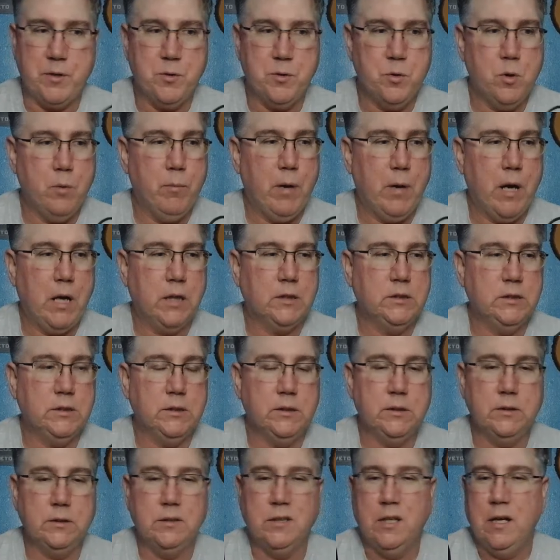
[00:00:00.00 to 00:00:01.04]

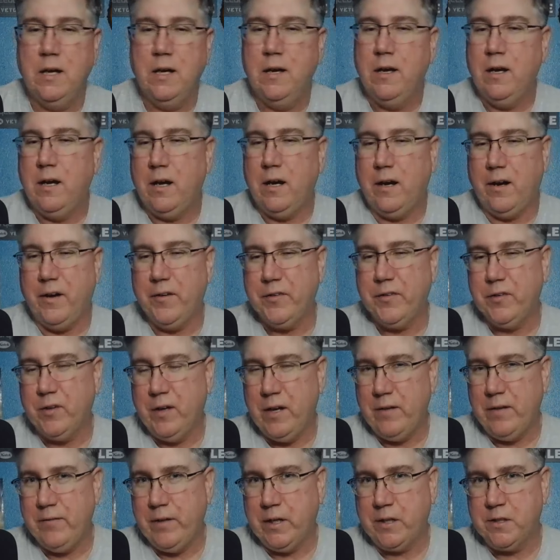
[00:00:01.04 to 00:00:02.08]
toolboxes. I also
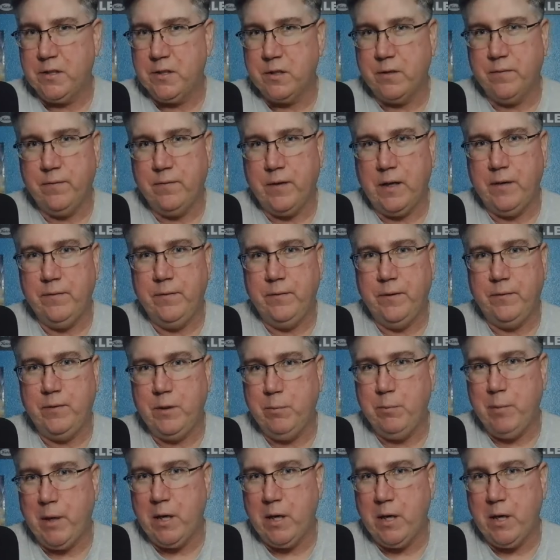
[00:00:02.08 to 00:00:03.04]
have extra 550